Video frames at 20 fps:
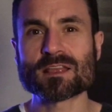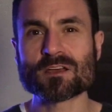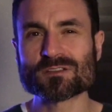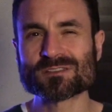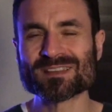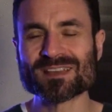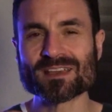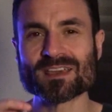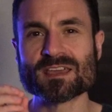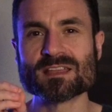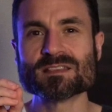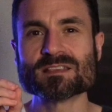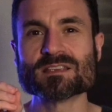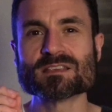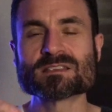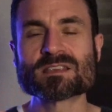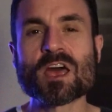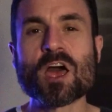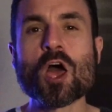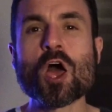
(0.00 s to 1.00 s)
Our target
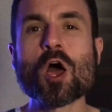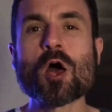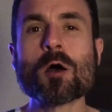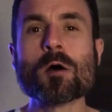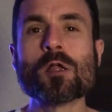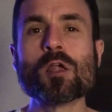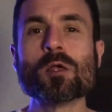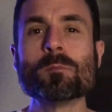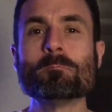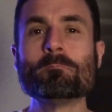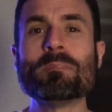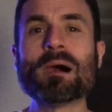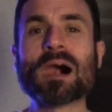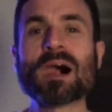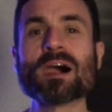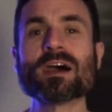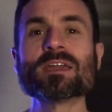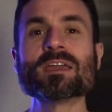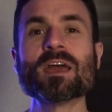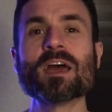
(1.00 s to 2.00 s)
is
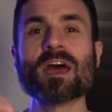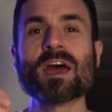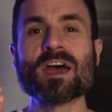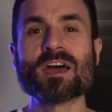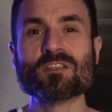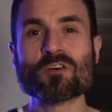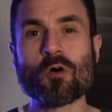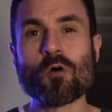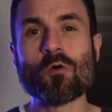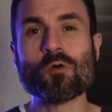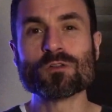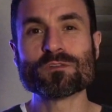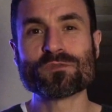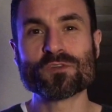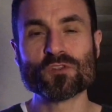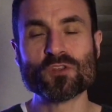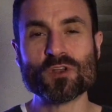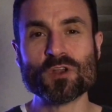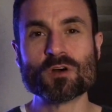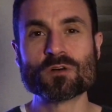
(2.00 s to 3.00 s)
buy and hold
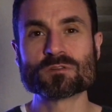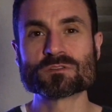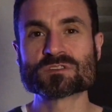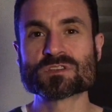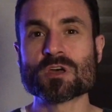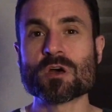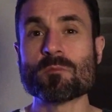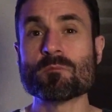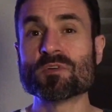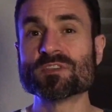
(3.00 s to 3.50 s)
for the long term.